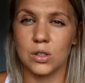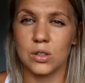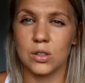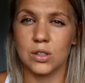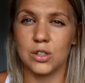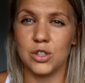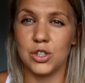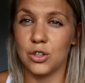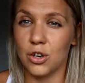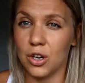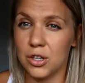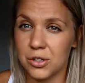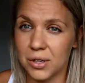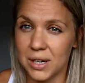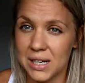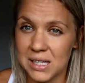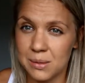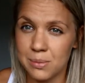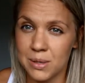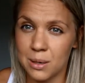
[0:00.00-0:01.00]

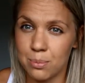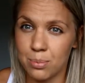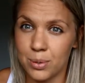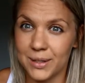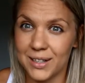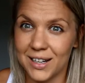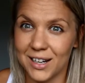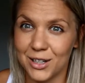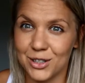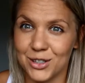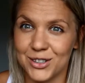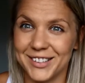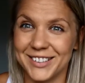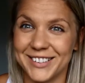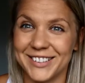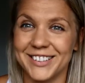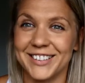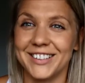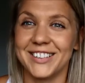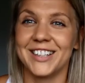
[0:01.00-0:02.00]
neurotransmitter
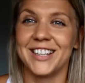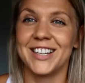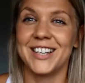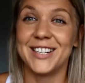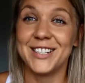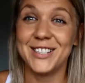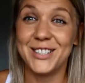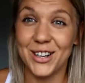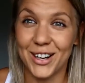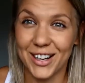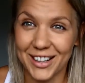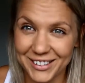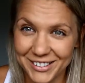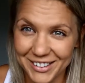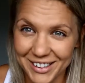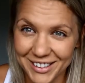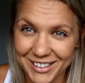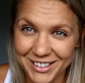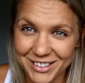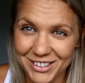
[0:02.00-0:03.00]
production,
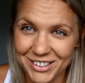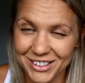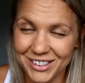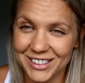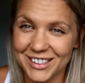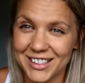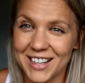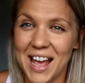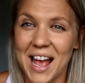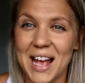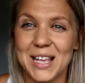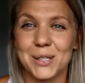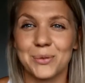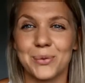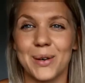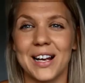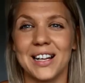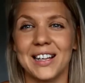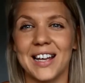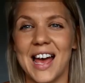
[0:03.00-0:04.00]
digestion, as
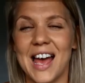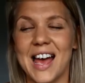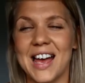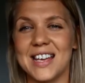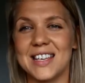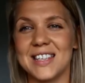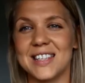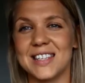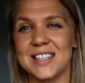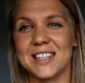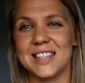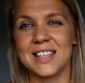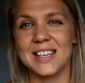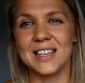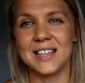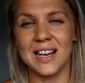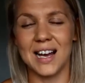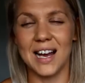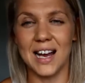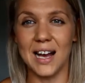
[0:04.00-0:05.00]
well as
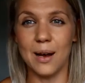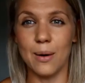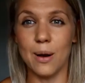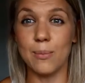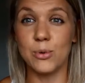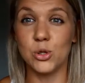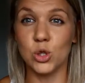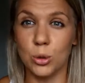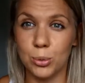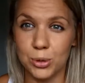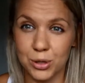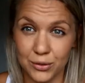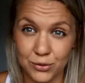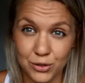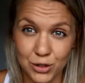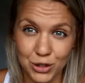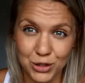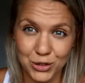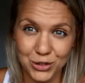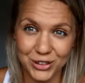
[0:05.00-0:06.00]
absorption of
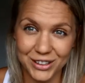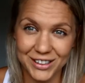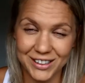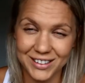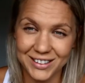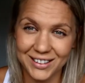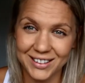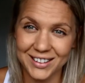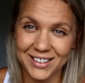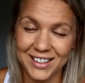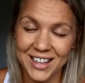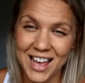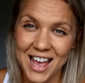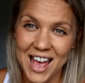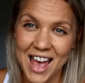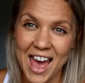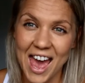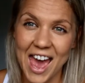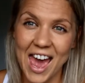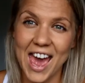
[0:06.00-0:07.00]
nutrients,
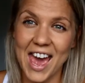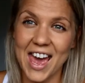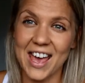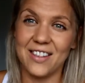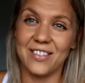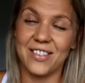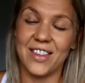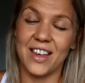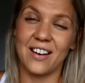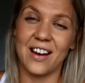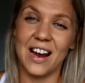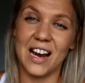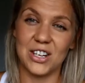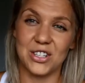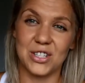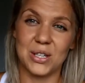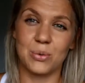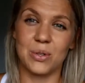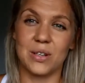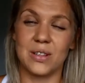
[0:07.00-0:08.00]
and they're
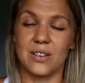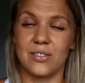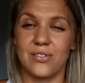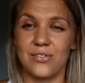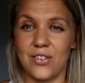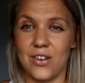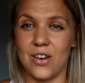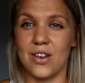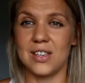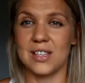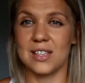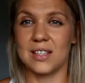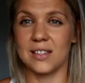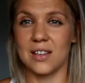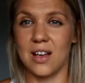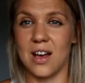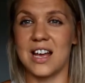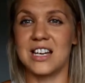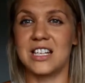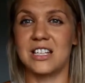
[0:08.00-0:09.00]
actually one of the first
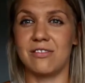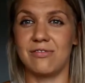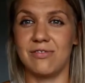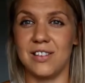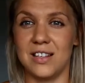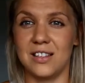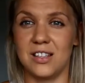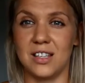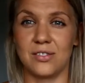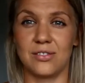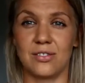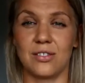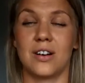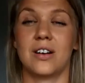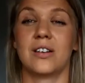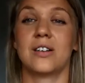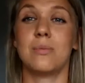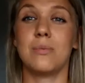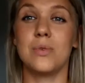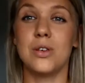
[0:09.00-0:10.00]
line defenses for
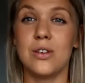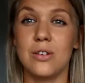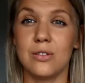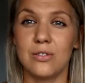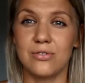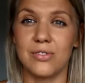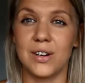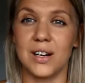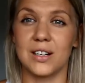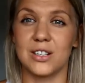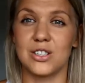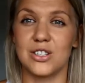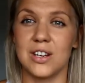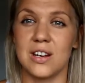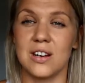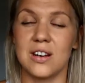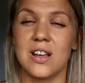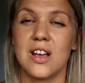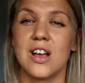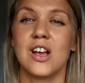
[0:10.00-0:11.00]
our immune
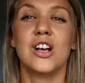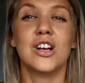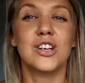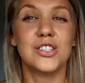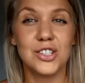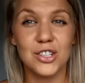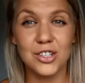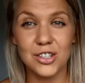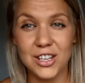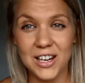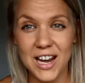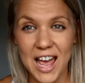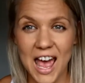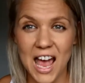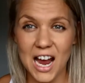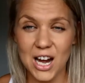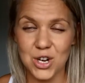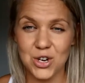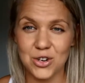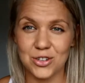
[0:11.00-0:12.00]
function. So you can
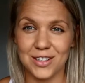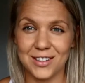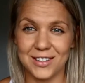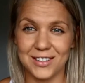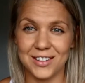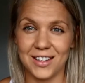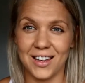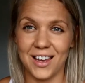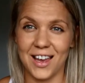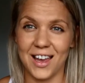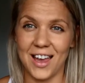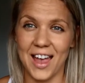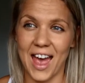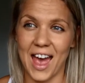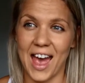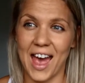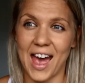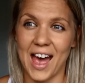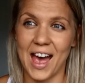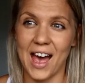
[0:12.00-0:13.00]
actually see
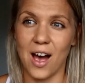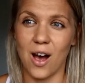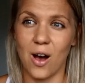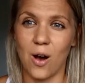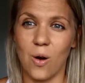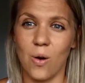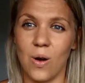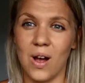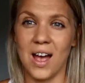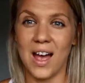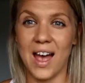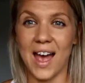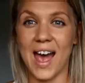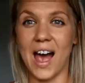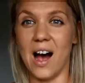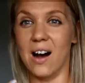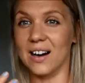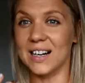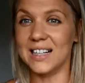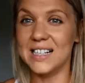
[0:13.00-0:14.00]
how
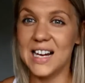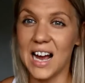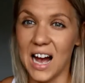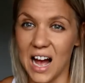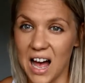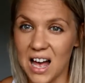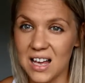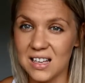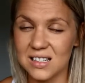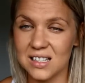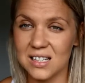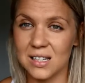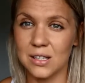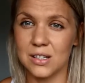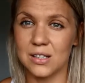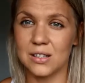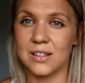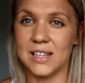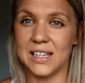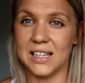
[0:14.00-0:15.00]
our gut,
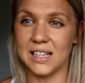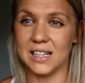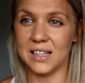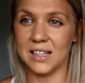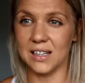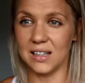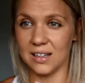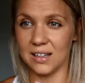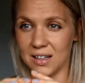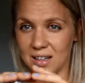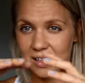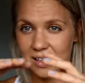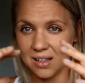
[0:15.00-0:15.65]
the